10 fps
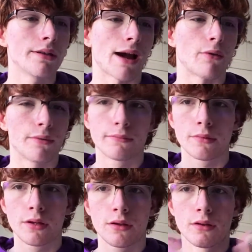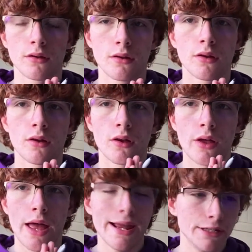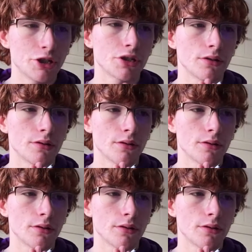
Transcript: Now, H,